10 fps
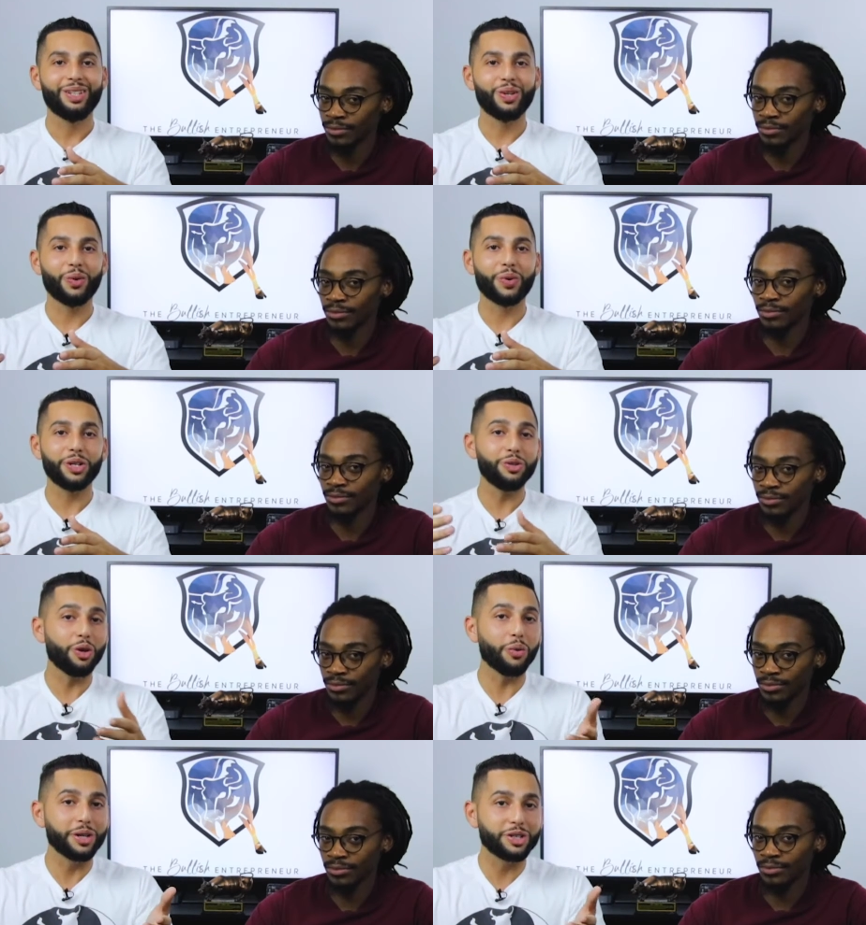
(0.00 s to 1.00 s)
Speaker 1: you know where you
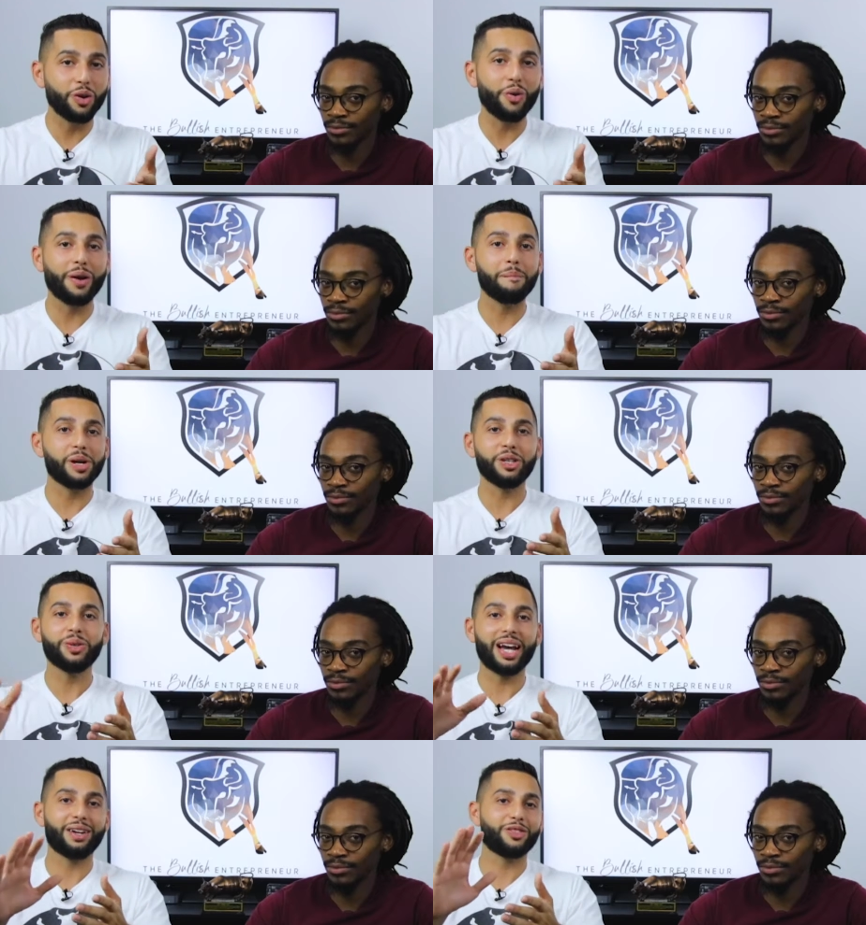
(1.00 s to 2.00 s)
know where it's going but you
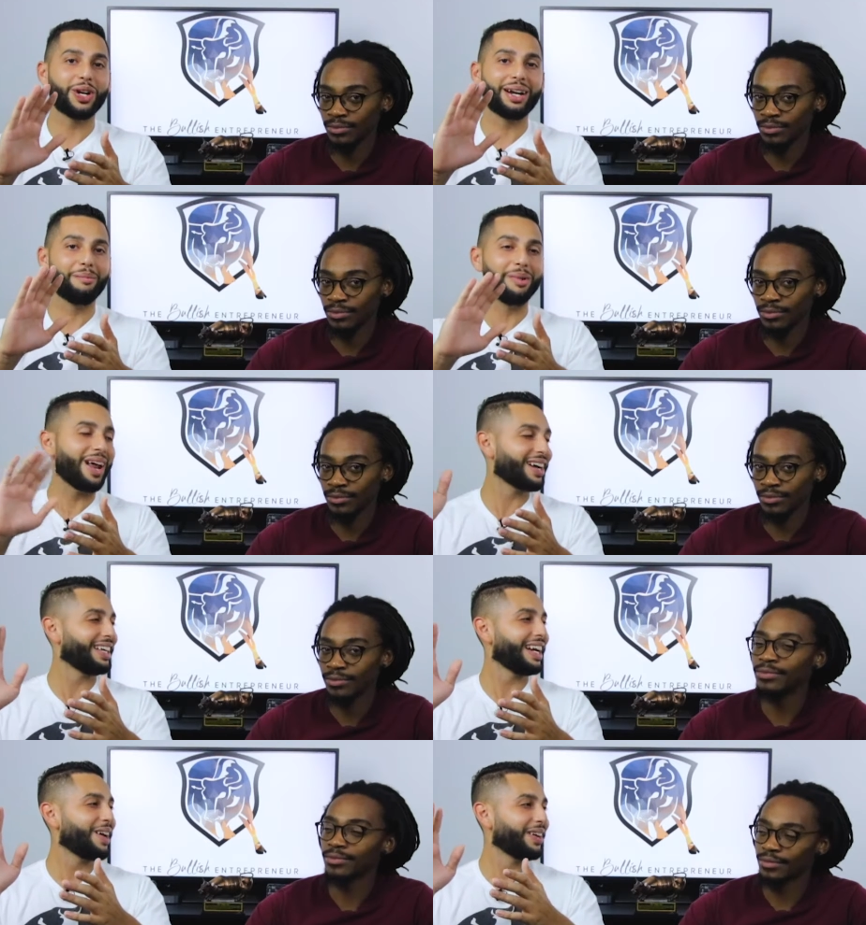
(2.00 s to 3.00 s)
kind of try to block
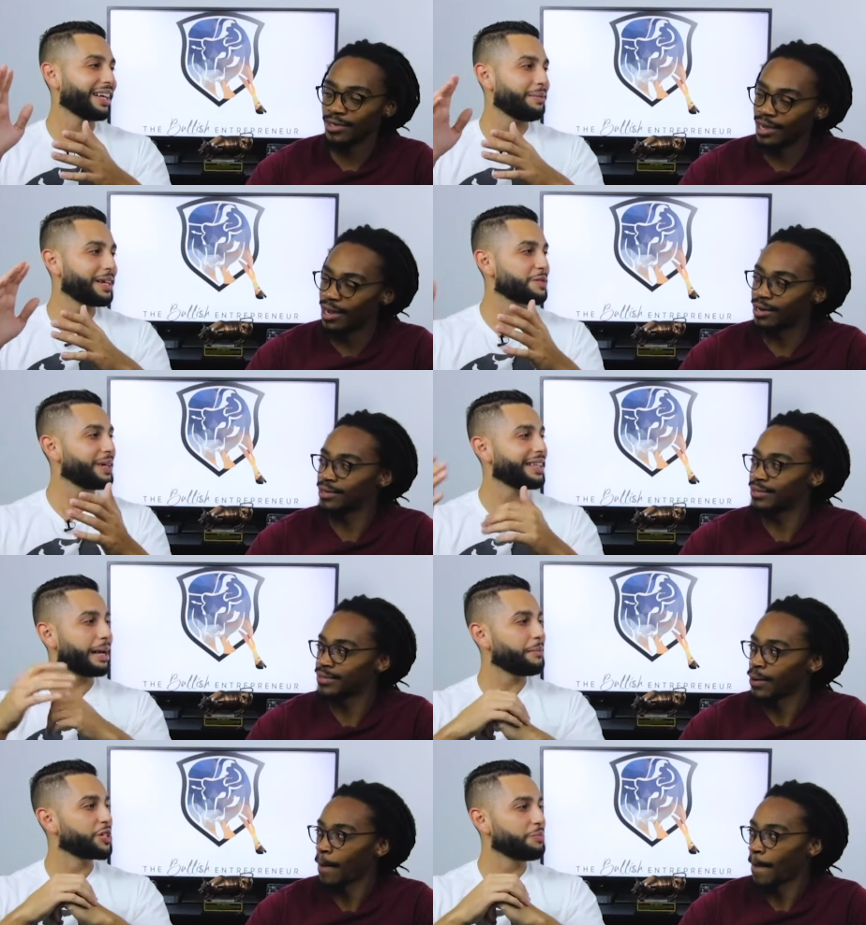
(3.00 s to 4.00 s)
it out like yeah. i'm not spending
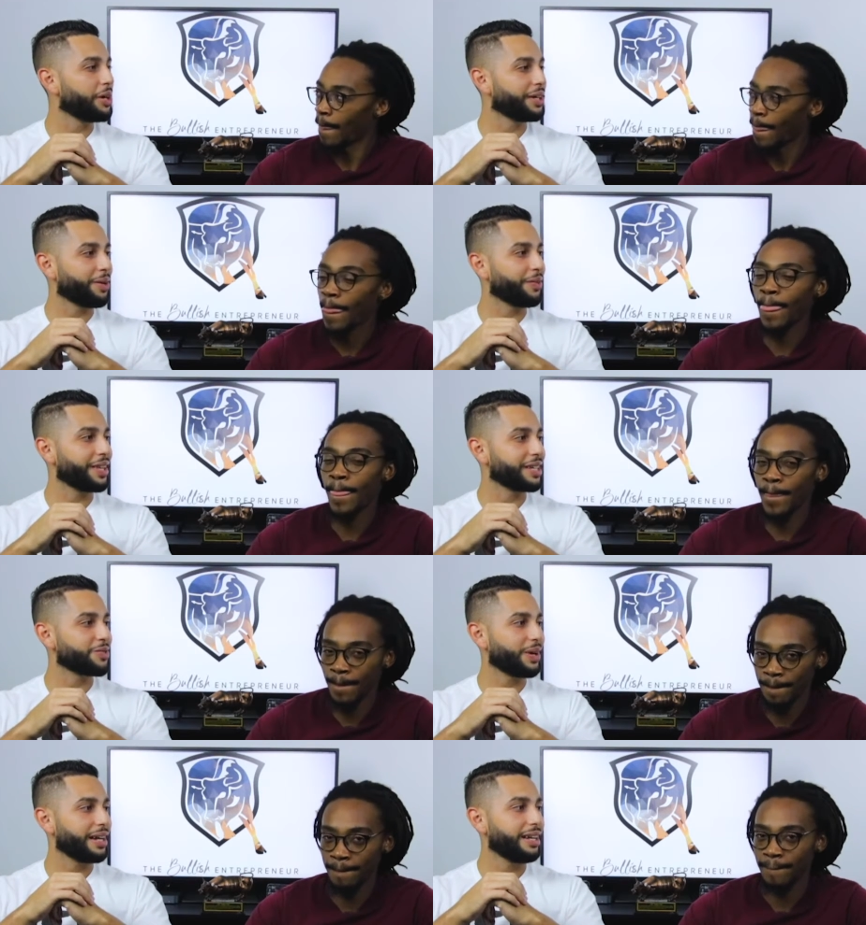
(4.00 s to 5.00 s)
that much money on mm-hmm.
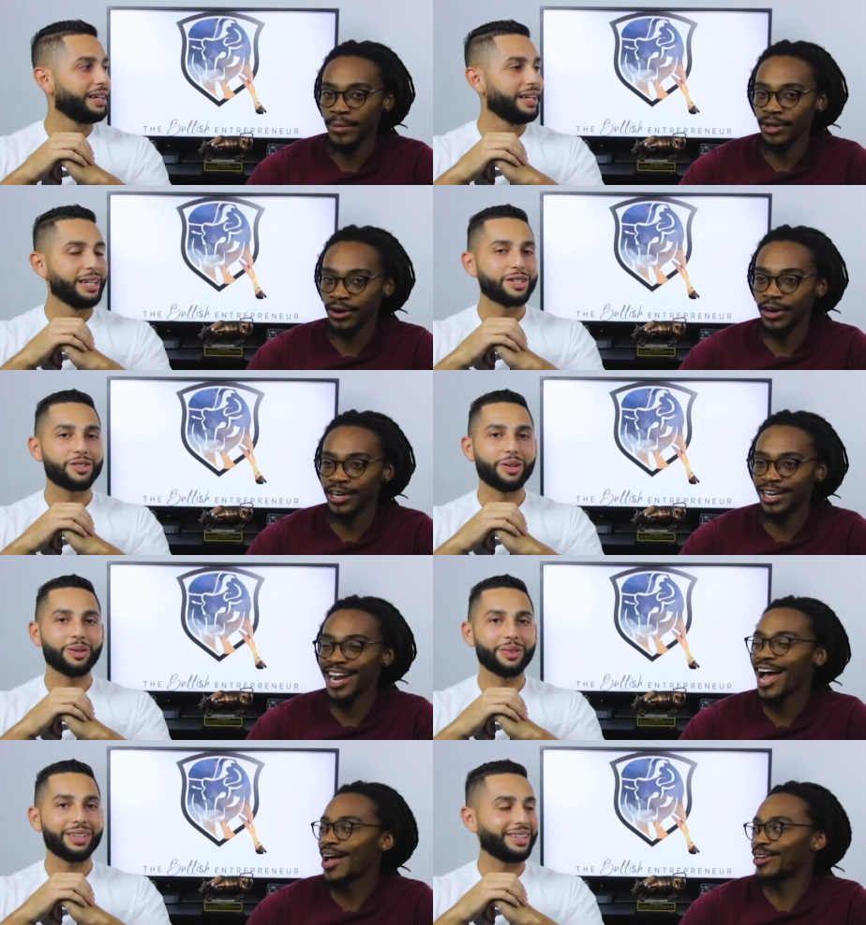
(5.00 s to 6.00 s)
this right
Speaker 2: you're in
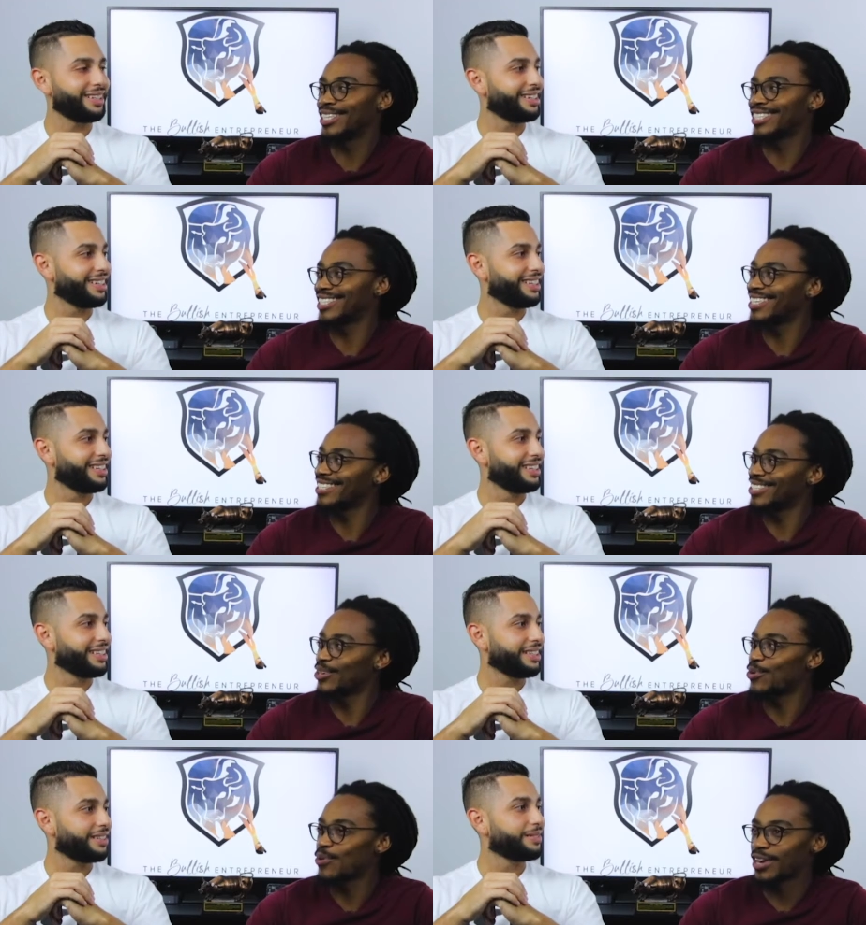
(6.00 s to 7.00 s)
so, denial in a sense.
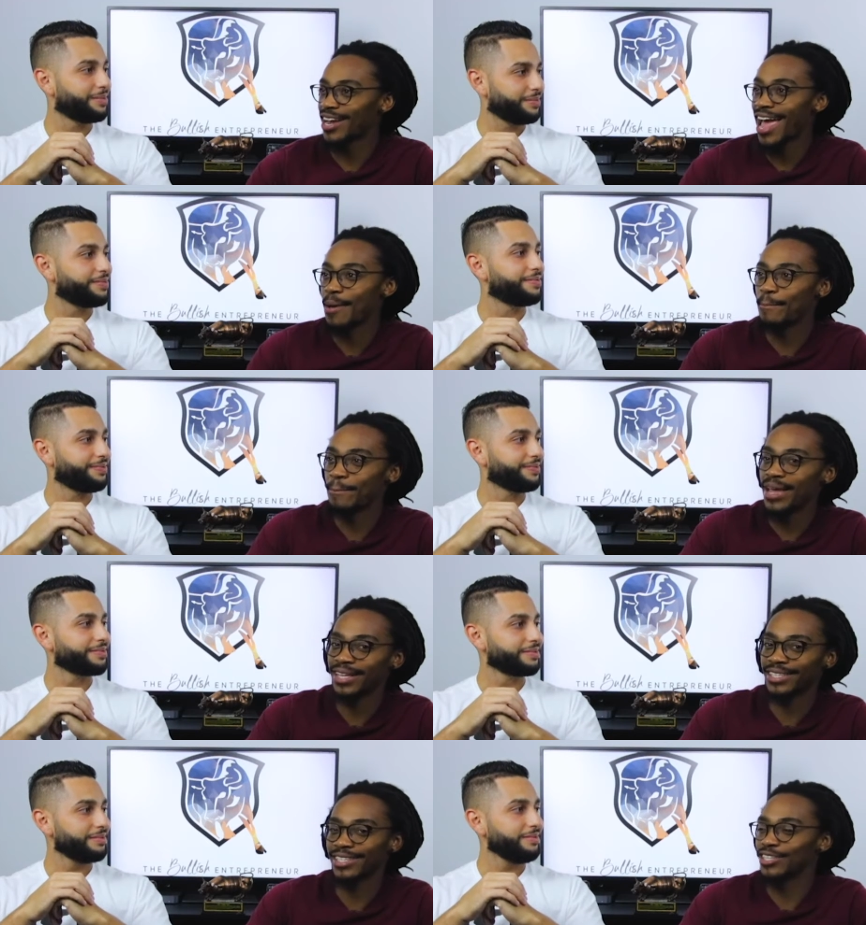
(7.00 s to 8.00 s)
You don't want to
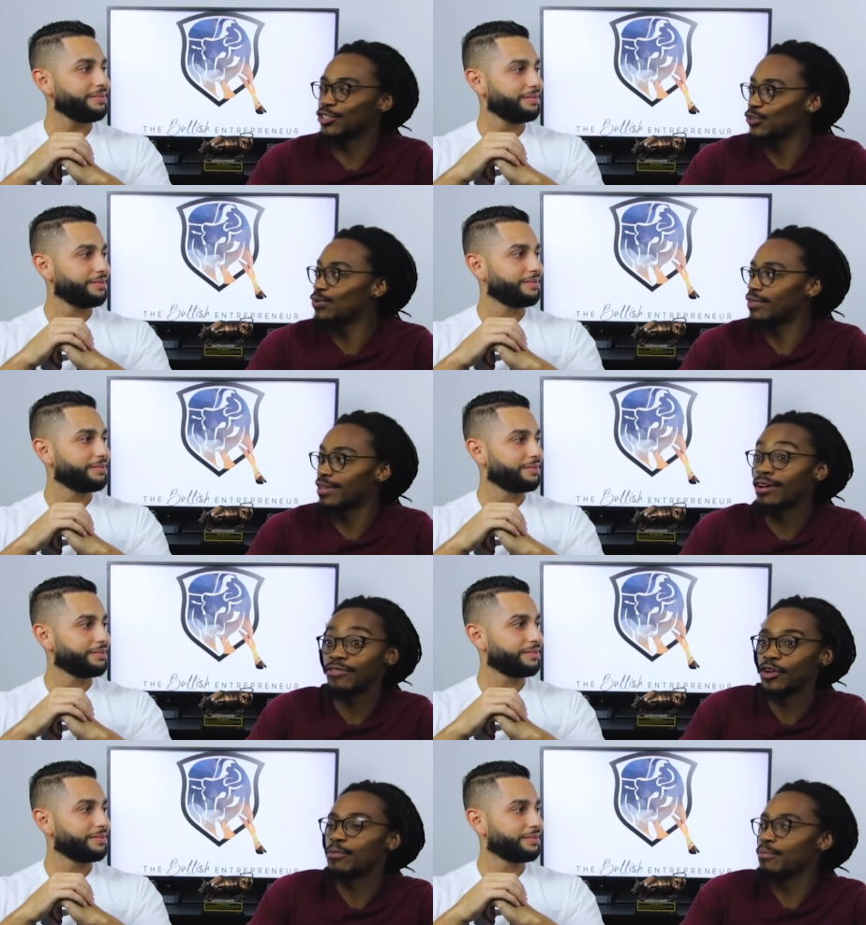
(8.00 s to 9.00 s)
admit to the truth
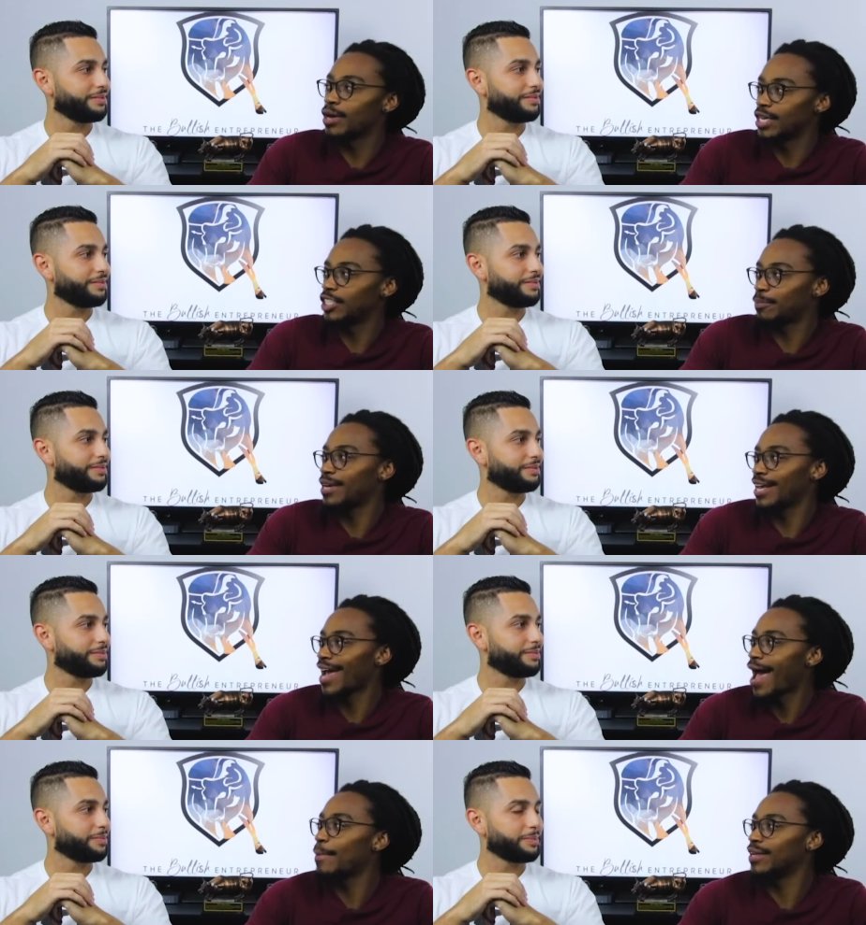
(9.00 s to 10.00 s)
of your money
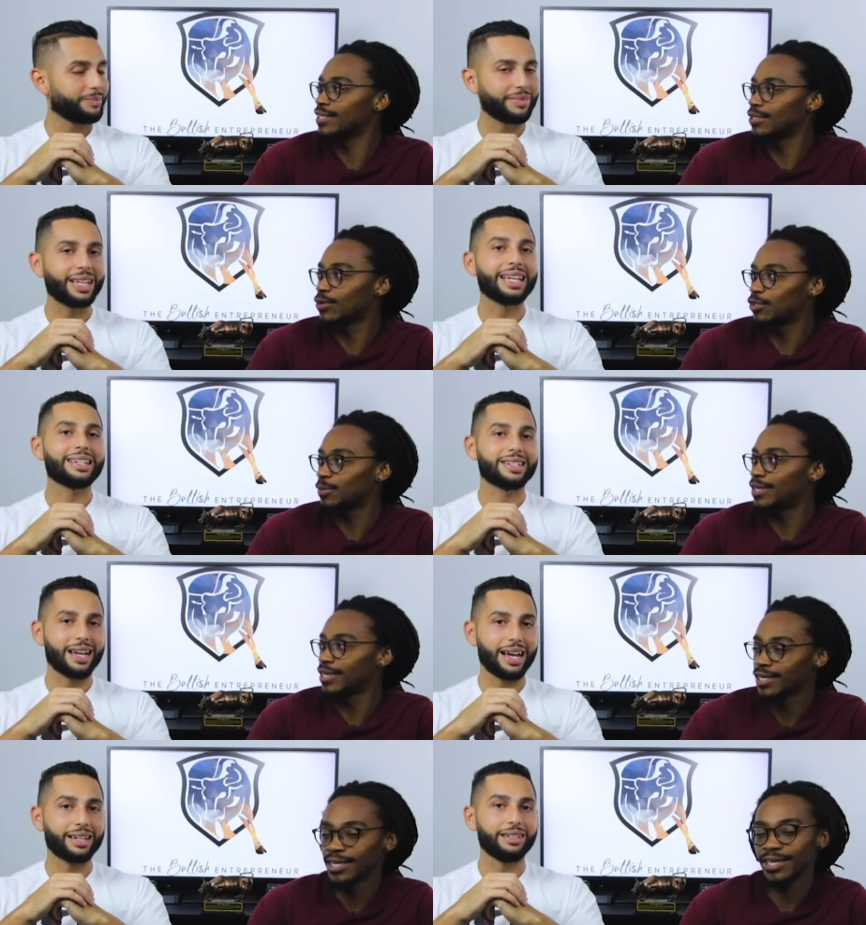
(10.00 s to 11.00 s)
spending habits, so to speak.
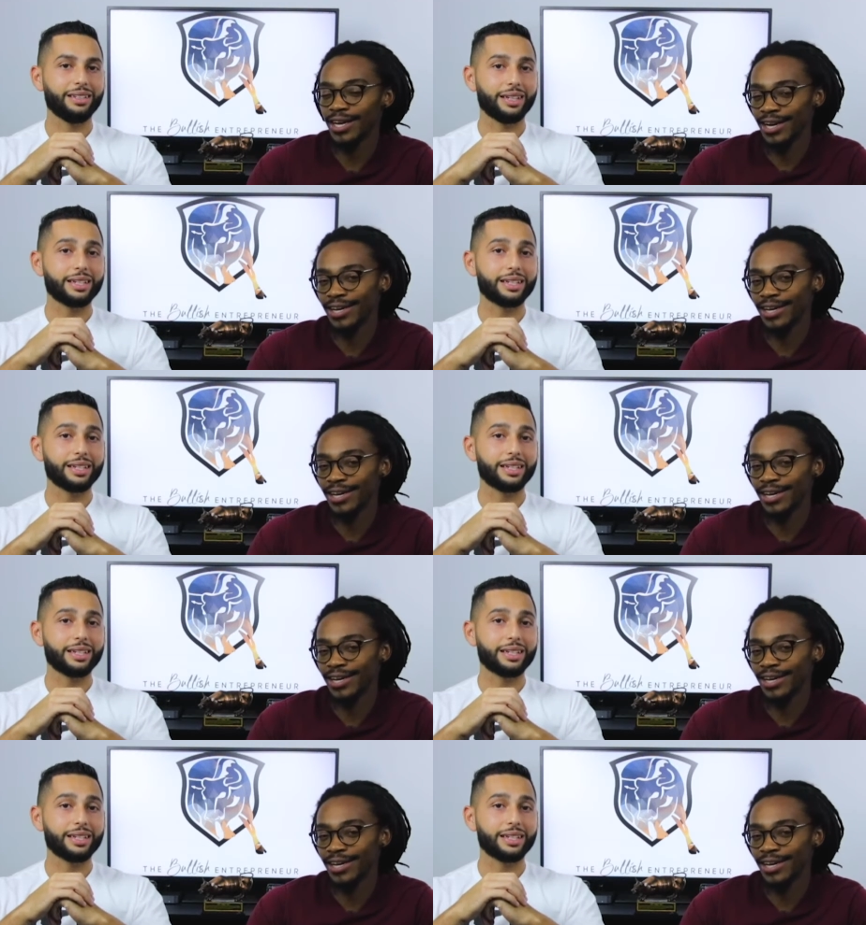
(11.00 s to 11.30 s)
Speaker 1: Exactly. Yeah.